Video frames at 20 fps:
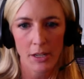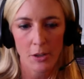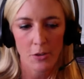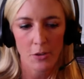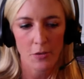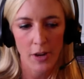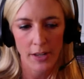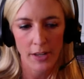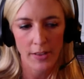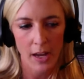You
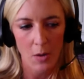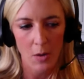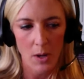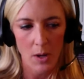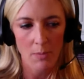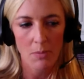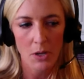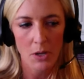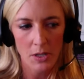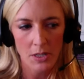find that
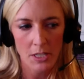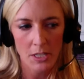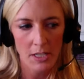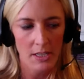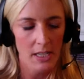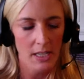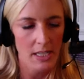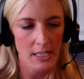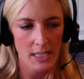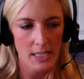one
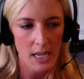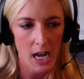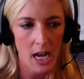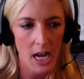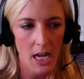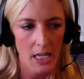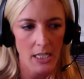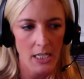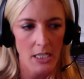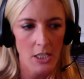person that's
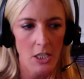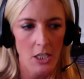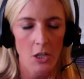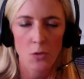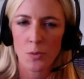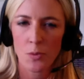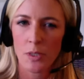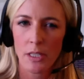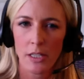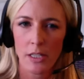got
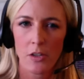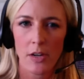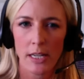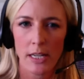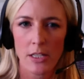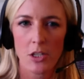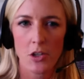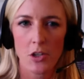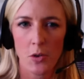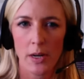a really
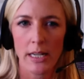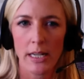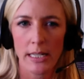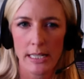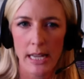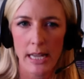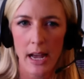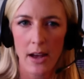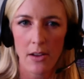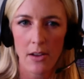great story to
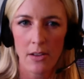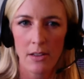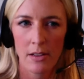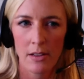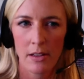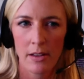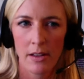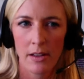tell,